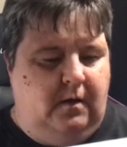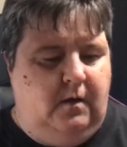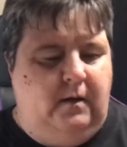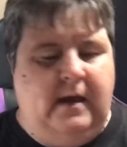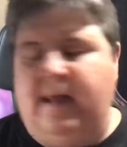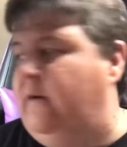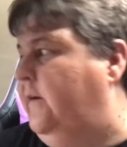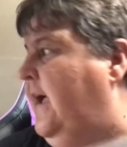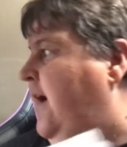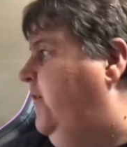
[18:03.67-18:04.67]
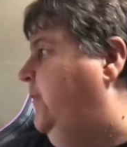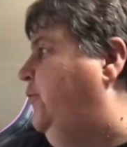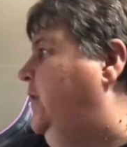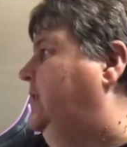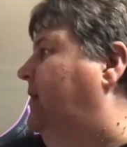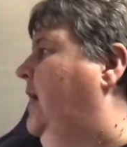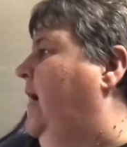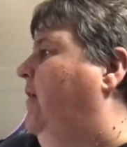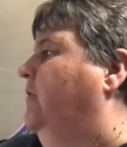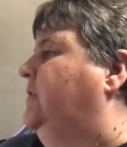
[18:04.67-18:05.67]
Yeah, I don't have it printed
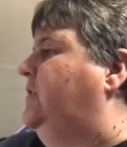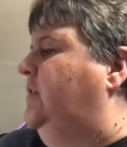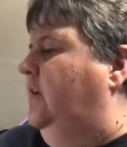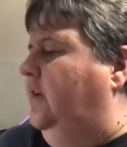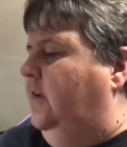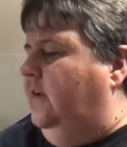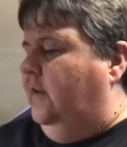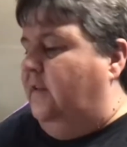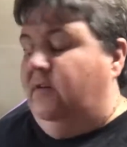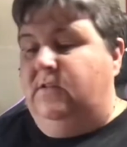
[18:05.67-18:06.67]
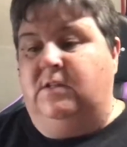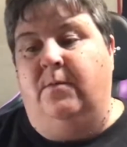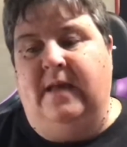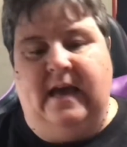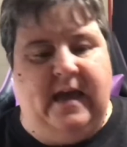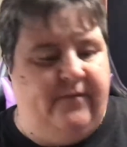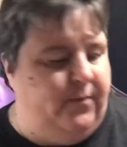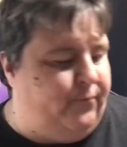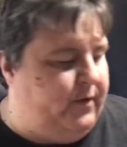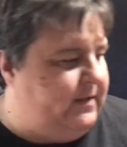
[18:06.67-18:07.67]
out. There's so many I
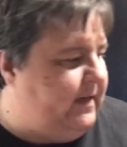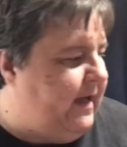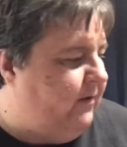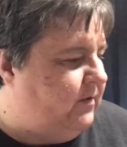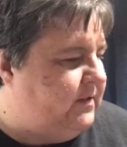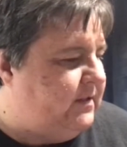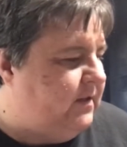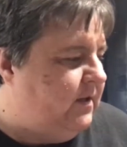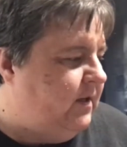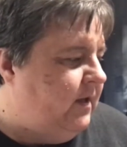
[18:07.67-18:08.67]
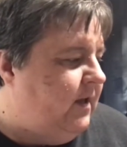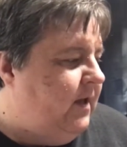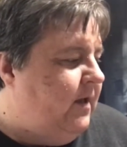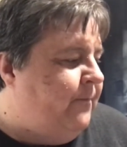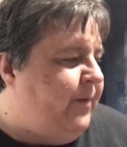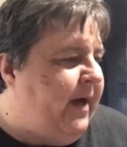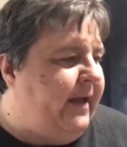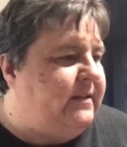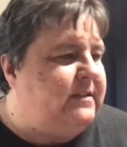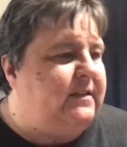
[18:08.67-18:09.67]
haven't printed out. But,